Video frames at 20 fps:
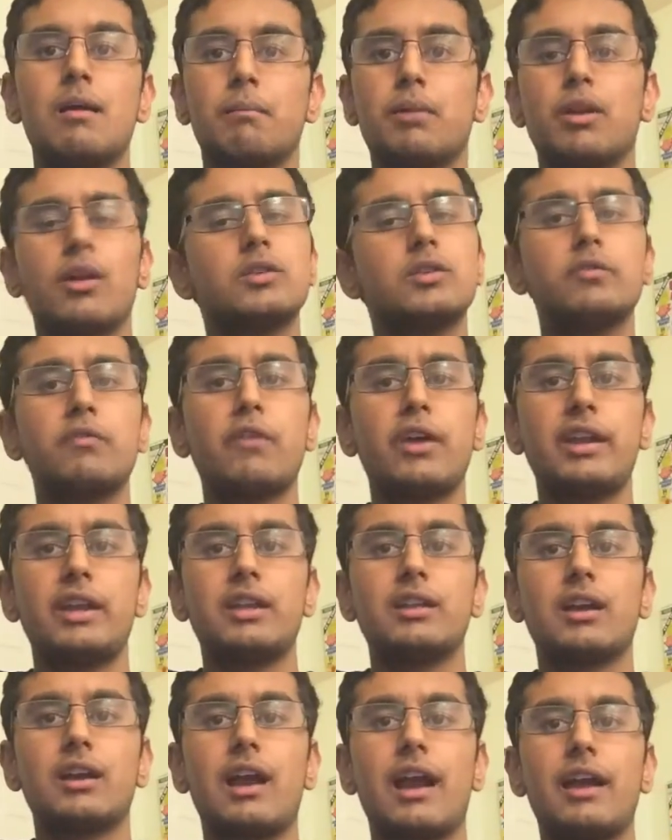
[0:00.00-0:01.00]
but also
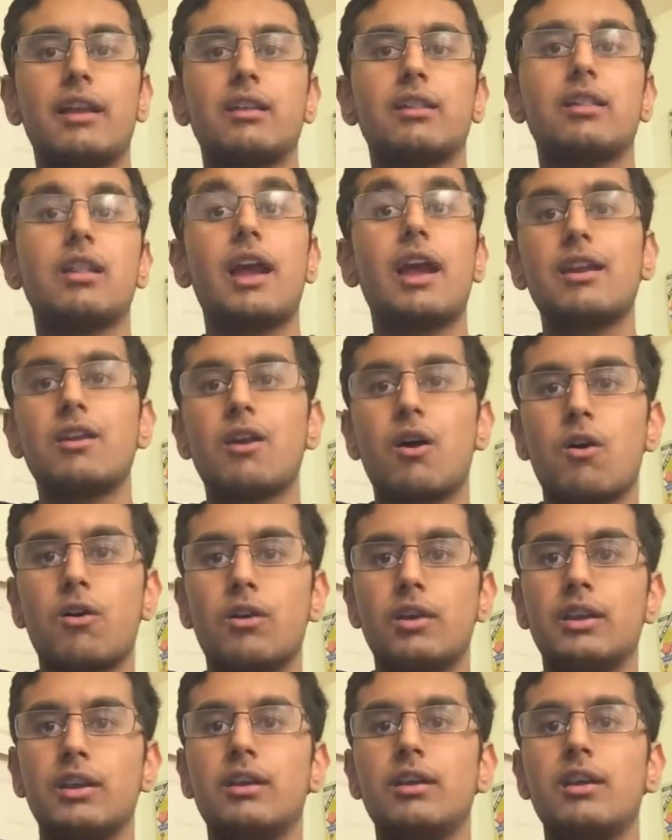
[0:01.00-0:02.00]
finding the kind of
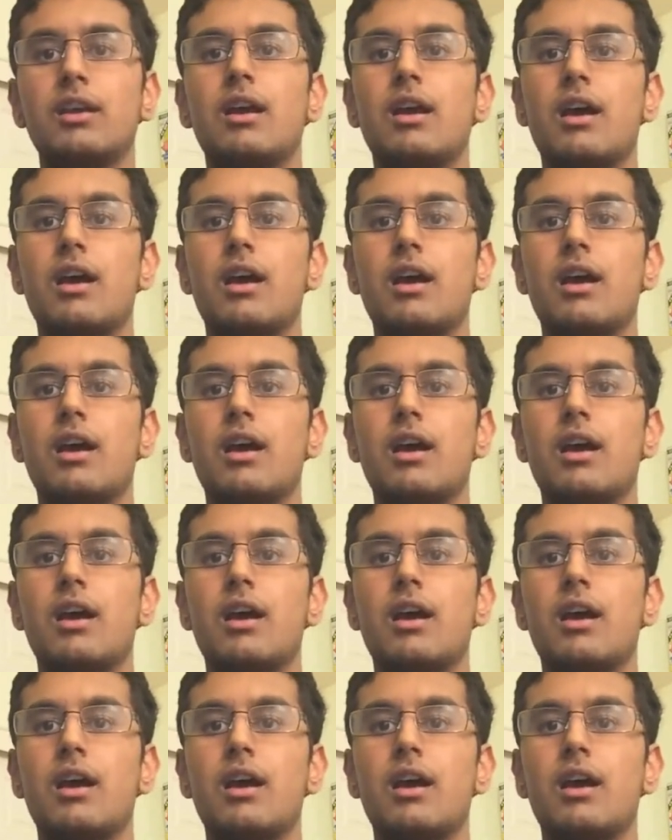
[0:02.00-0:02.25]
lighthearted